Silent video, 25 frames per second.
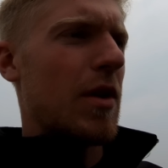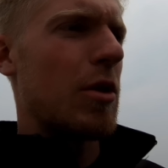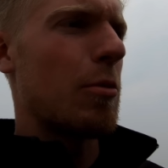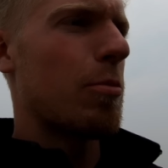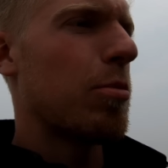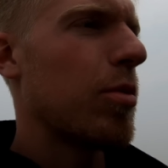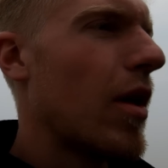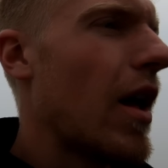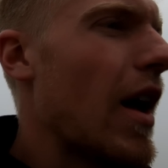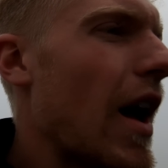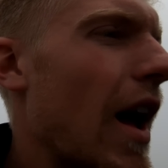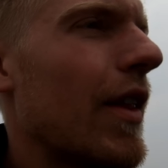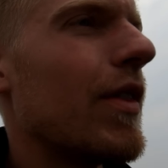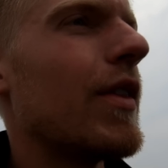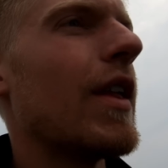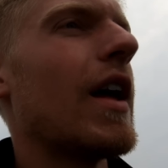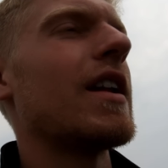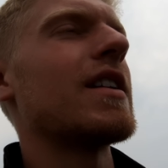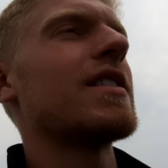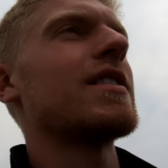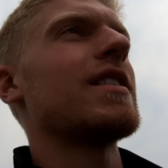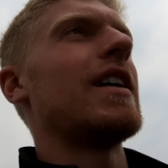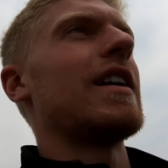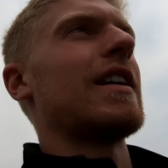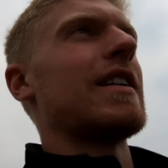of the plot
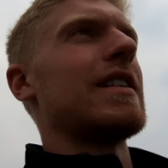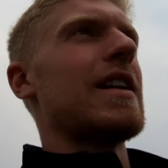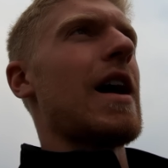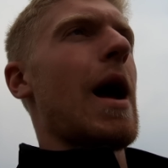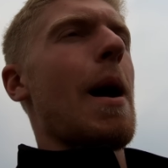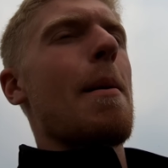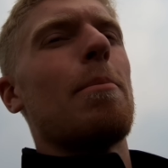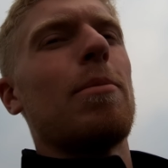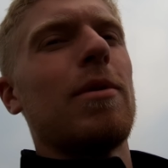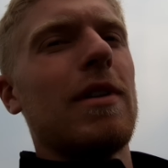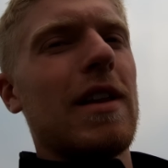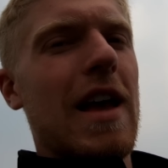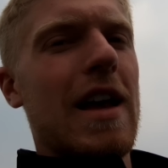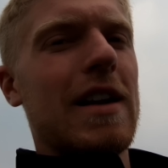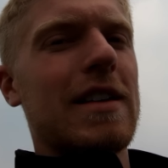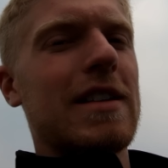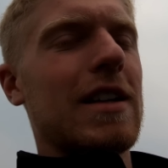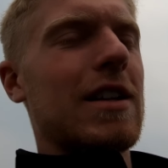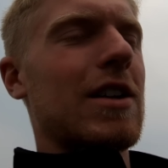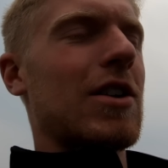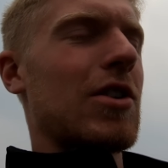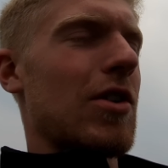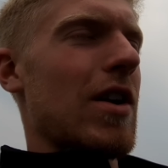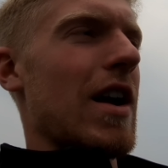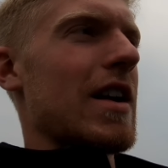that's like not
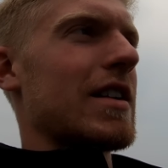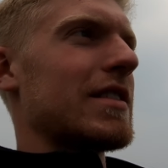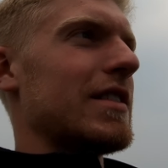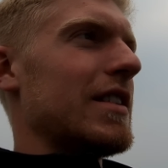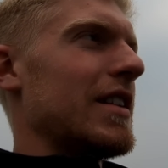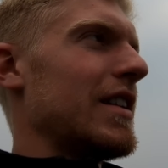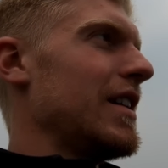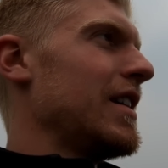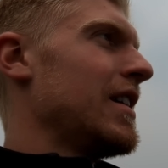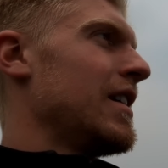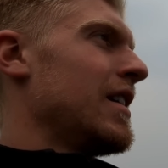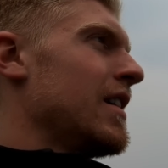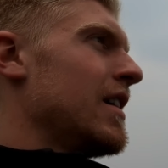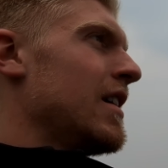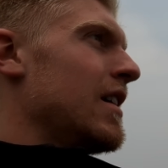planted correctly.